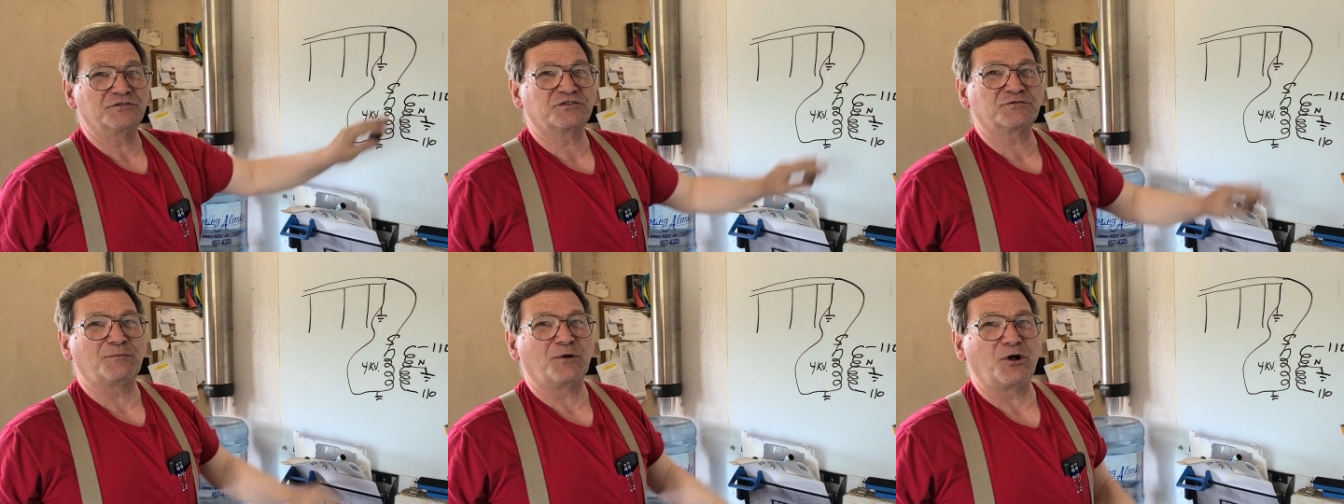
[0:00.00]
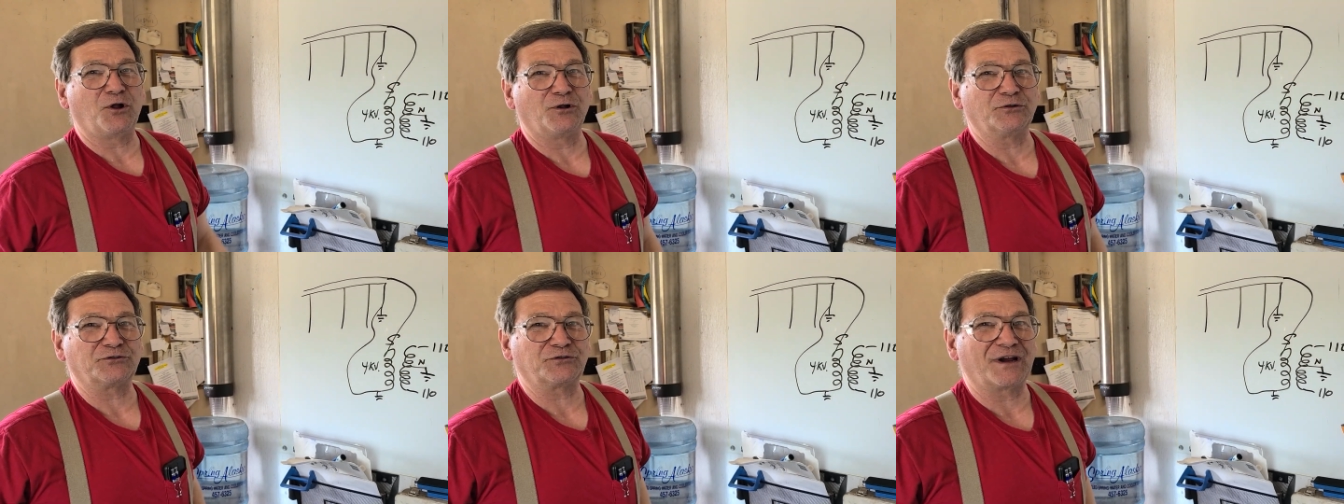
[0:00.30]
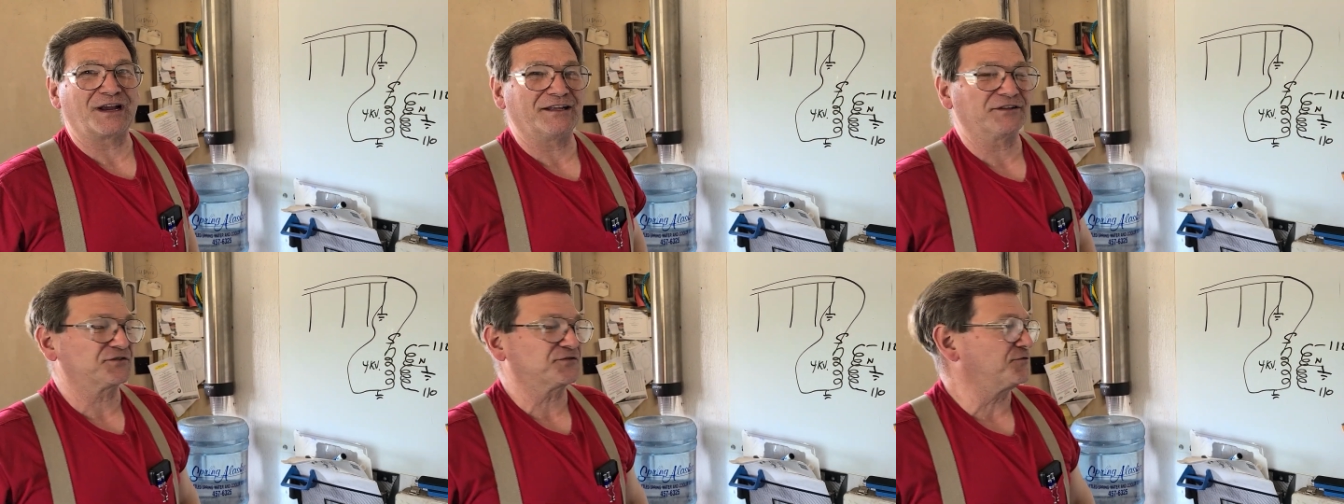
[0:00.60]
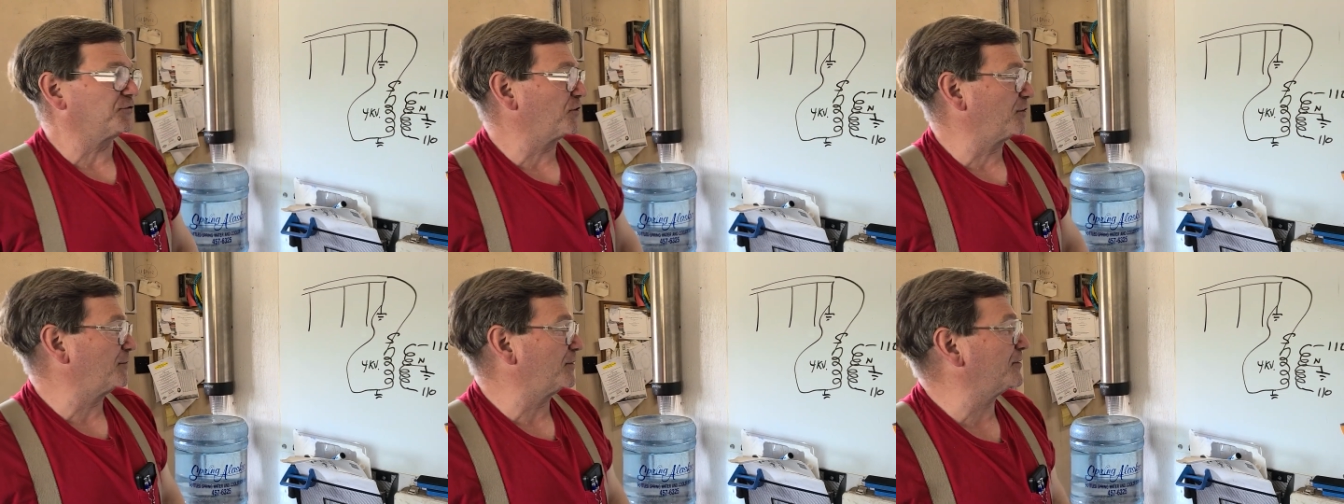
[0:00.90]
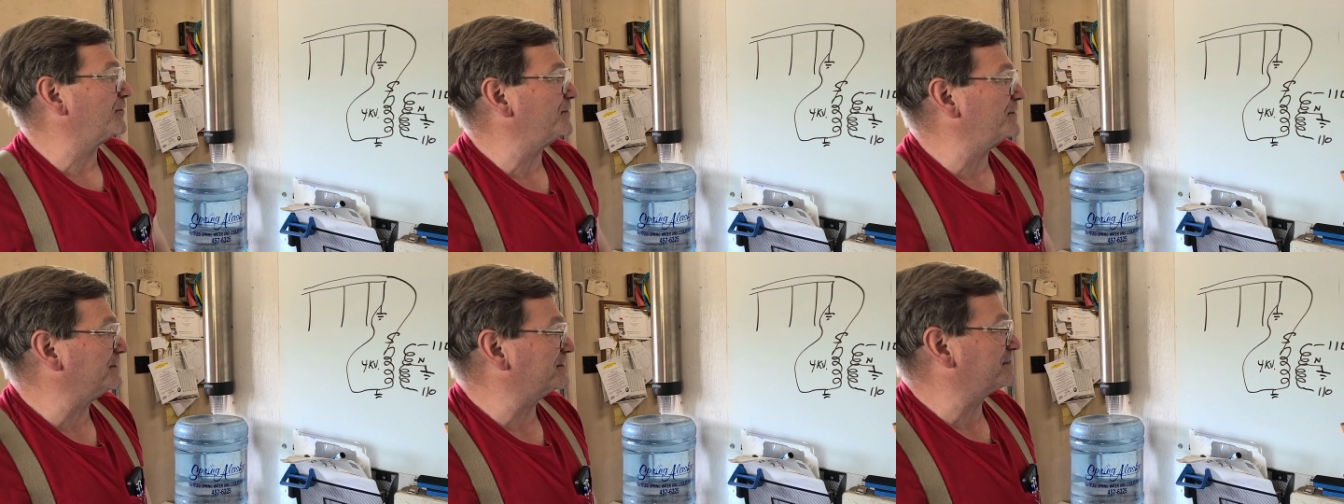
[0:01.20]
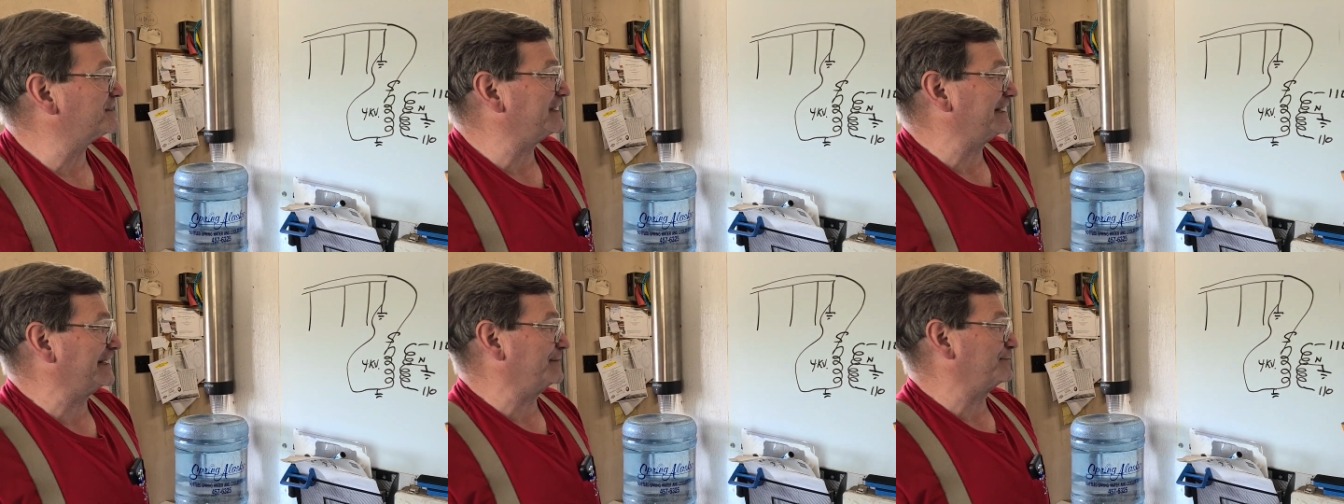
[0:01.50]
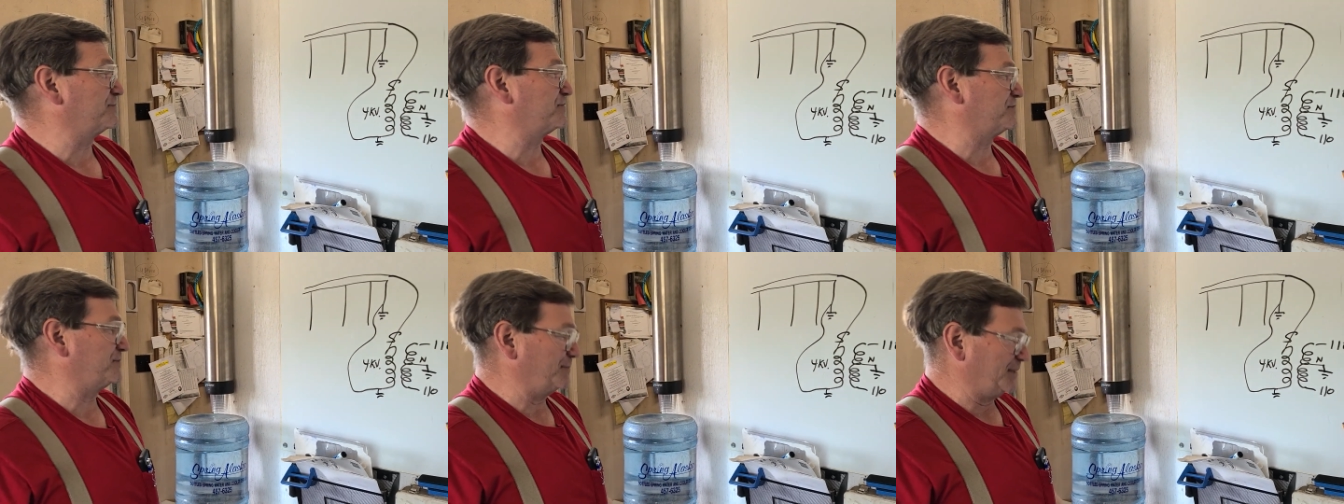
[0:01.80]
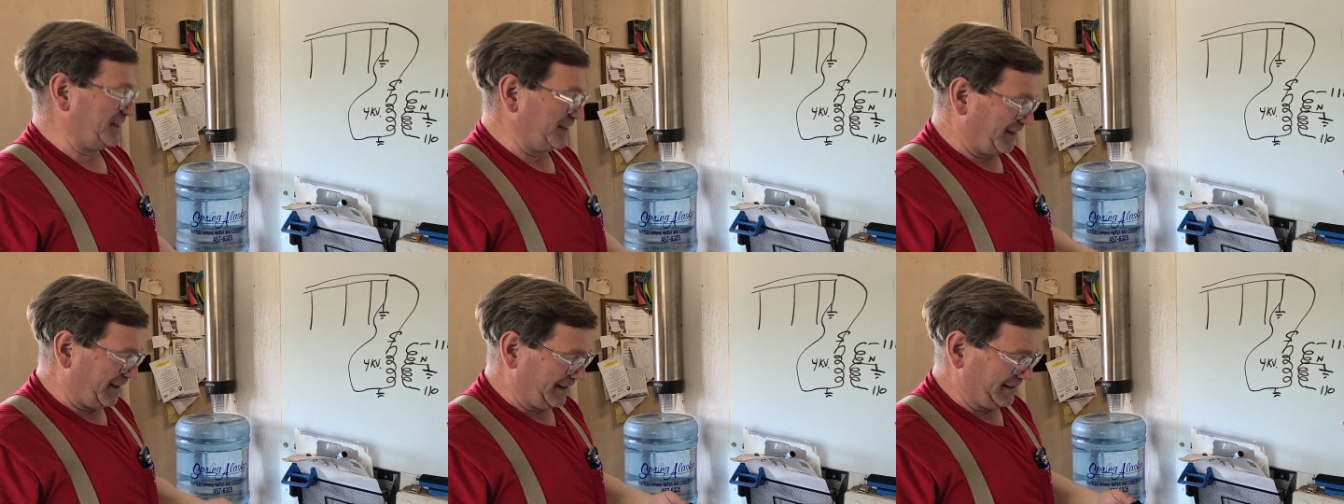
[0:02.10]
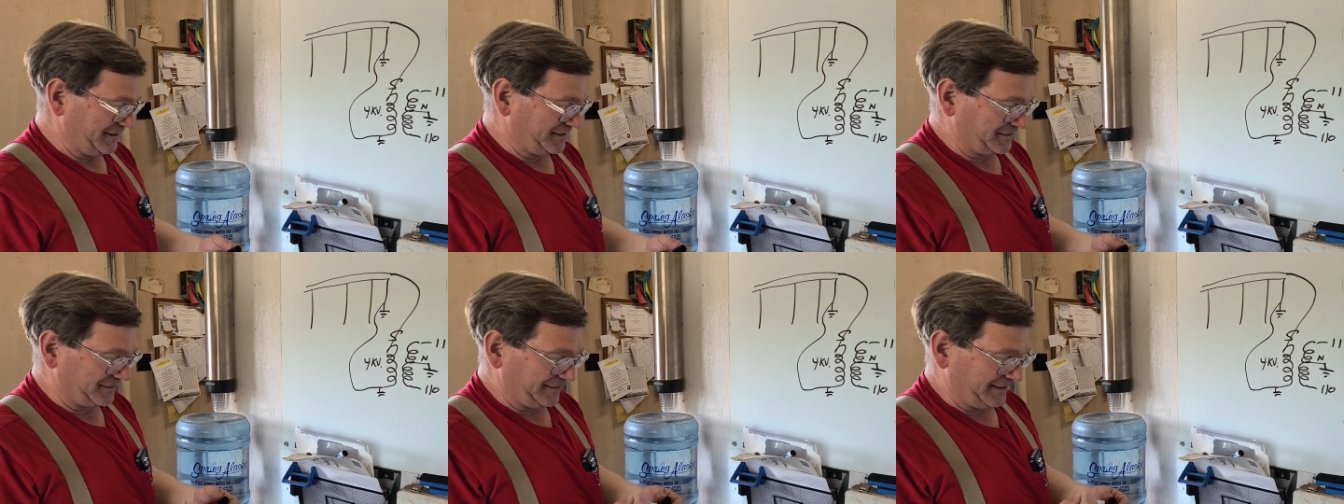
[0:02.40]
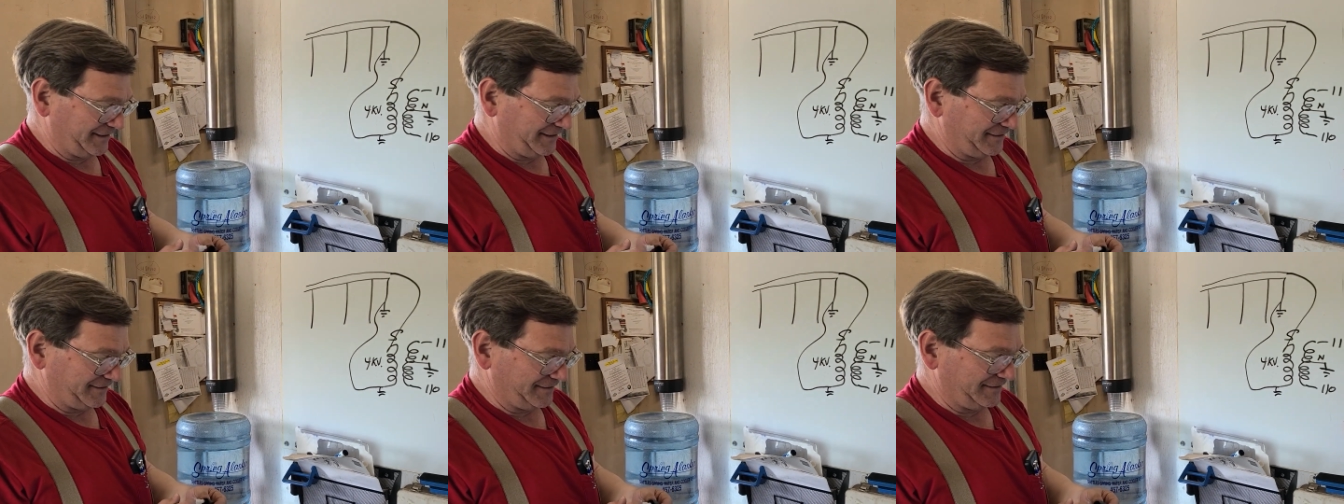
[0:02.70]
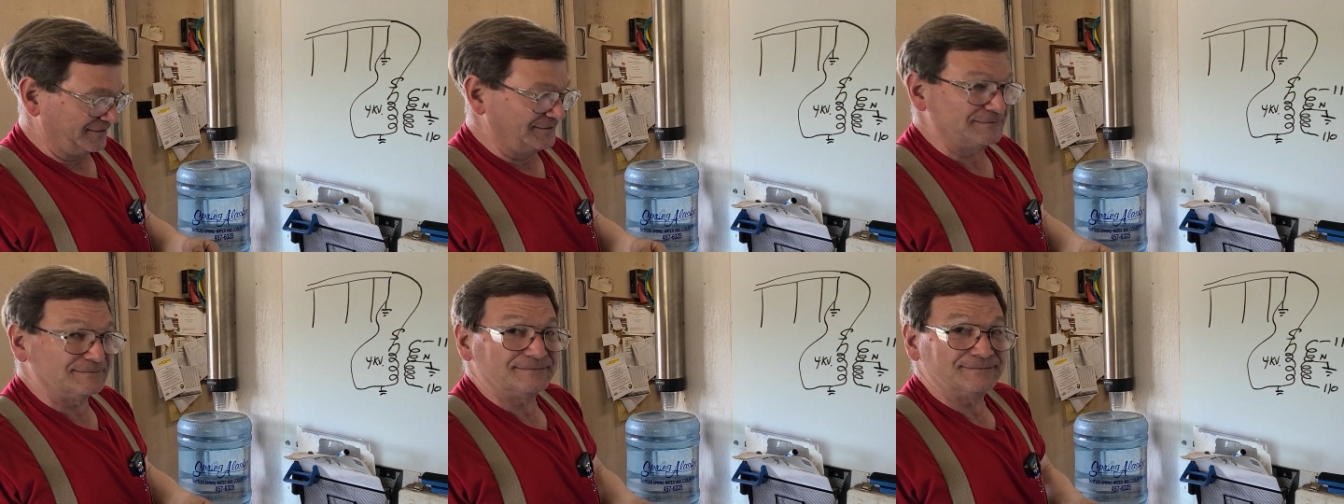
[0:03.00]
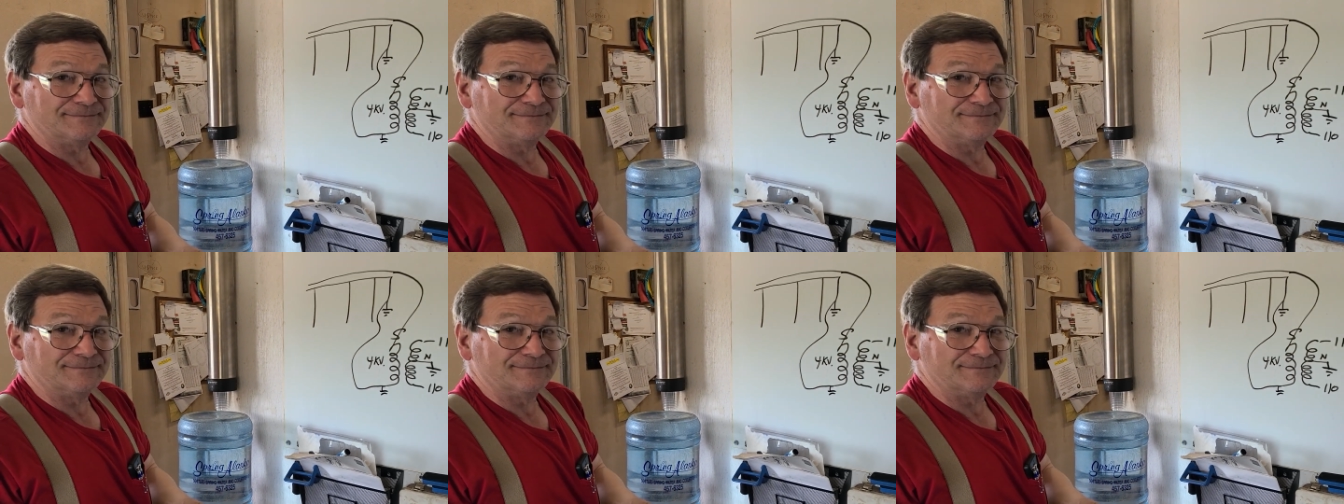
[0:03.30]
small transformer that seems to be isolated.